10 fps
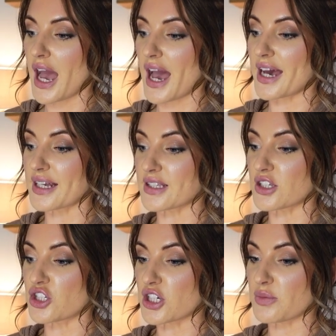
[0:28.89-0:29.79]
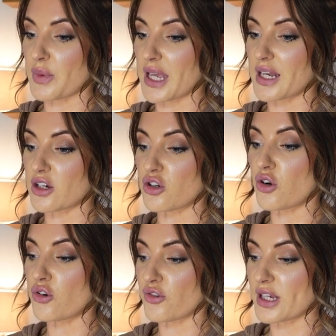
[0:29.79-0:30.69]
has just been
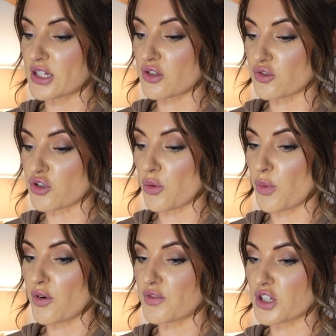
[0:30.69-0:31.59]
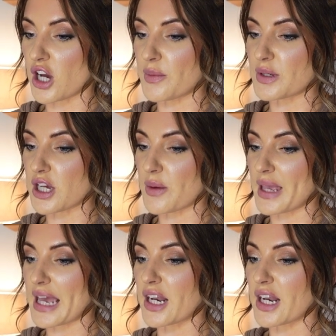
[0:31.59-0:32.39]
concreted on top of time and time again.